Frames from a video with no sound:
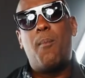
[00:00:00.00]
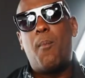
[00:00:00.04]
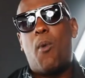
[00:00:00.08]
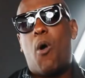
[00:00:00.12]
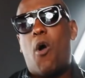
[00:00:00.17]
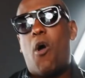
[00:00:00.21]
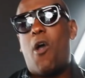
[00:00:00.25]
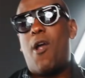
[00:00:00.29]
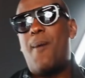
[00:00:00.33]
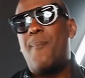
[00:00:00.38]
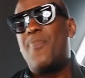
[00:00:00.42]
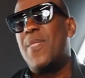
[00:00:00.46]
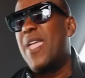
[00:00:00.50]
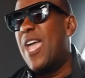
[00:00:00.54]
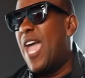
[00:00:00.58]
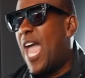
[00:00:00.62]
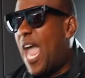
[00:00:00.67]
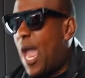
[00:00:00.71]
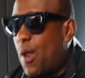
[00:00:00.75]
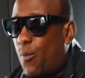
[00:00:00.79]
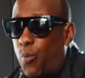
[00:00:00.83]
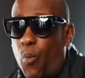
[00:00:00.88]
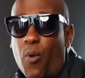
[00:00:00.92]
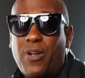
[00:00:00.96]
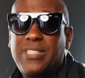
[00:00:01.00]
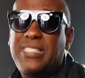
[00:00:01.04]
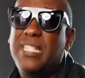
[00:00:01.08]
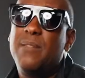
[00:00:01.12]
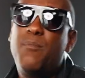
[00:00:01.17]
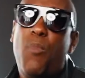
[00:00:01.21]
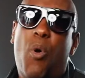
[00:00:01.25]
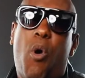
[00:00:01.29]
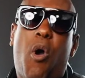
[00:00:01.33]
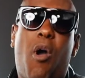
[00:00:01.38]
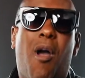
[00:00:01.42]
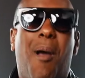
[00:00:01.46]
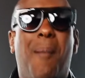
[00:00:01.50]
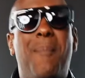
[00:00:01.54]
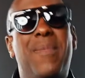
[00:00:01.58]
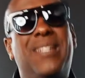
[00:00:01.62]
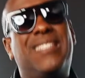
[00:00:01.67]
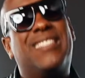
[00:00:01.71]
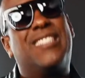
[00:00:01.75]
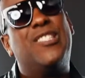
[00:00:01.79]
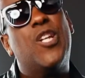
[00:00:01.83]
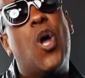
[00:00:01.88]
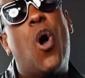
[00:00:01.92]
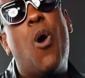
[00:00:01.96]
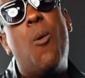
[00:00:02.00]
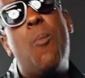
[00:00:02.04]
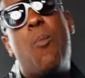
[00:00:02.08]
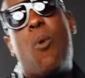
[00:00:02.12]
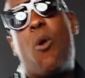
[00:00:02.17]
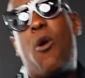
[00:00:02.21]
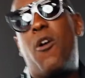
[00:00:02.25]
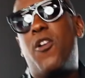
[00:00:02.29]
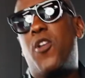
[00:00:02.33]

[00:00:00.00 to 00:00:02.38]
more, and wanting more means no more